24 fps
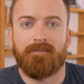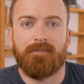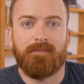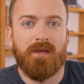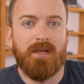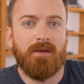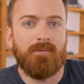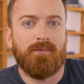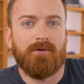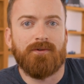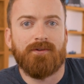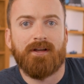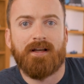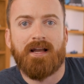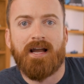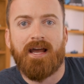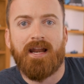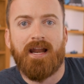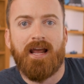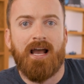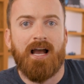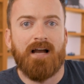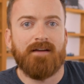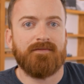people to
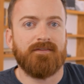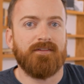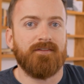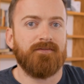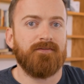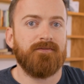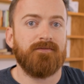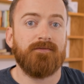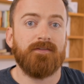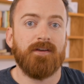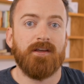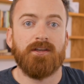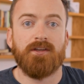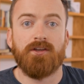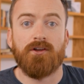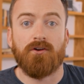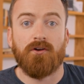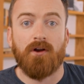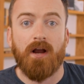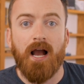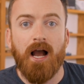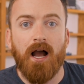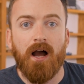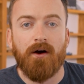kind of have to
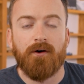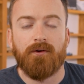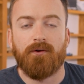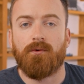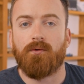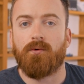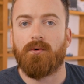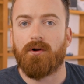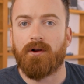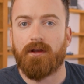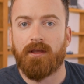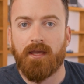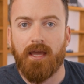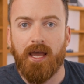figure out or